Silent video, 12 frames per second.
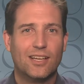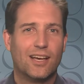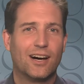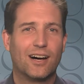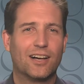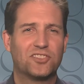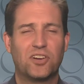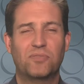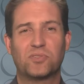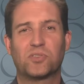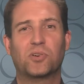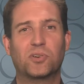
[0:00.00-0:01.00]
It's
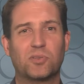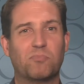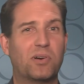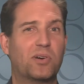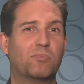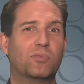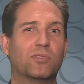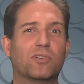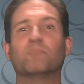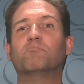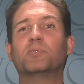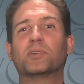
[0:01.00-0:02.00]
often called the Parable
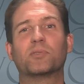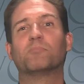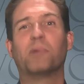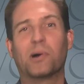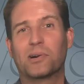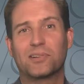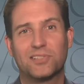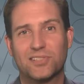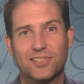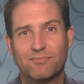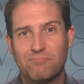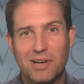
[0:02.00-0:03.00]
of Bigger
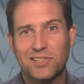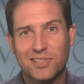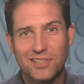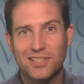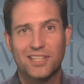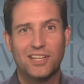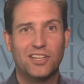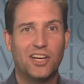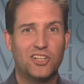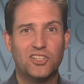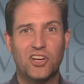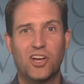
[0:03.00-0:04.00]
Barns. Basically, in a
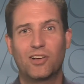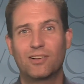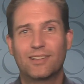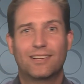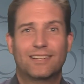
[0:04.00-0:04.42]
nutshell,